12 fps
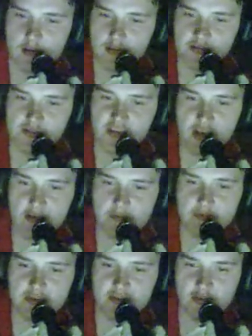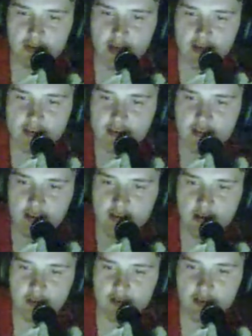And James, you got
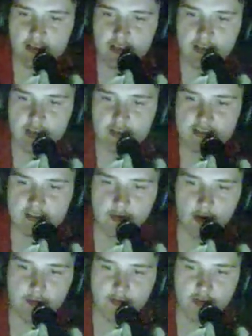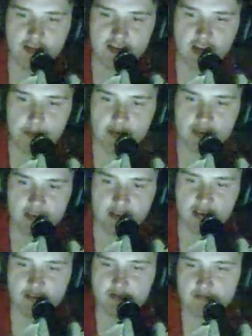the lucky guess of our first topic
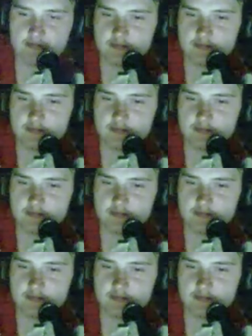tonight.